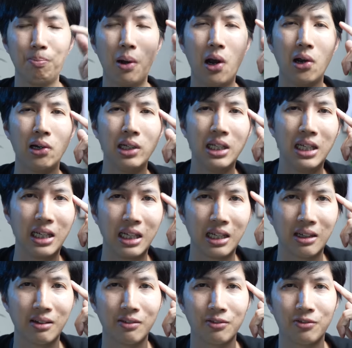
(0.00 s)

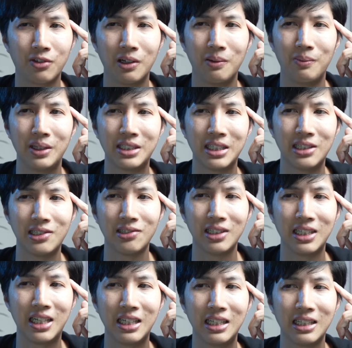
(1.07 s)
partying from essentially
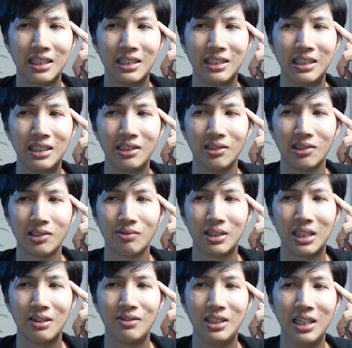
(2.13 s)
getting the deals
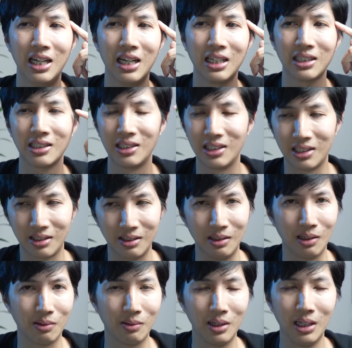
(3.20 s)
with FTX and just, you
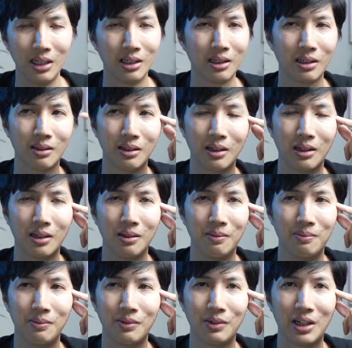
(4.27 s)
know,
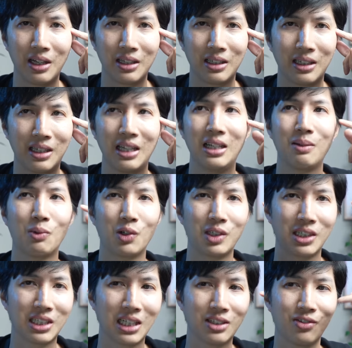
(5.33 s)
getting more
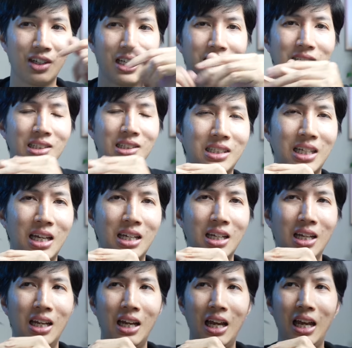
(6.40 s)
successful, I guess say.
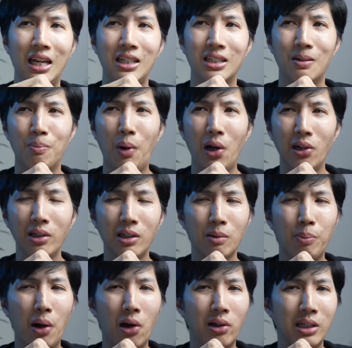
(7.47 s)
And part of their
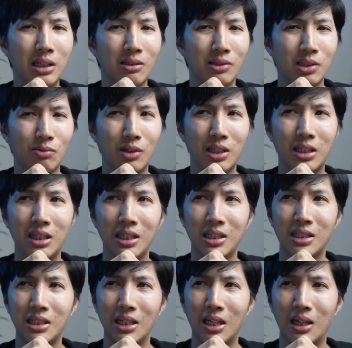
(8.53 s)
partying was with
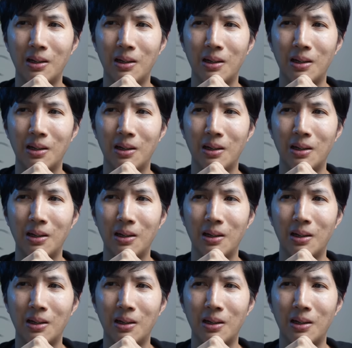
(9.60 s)
this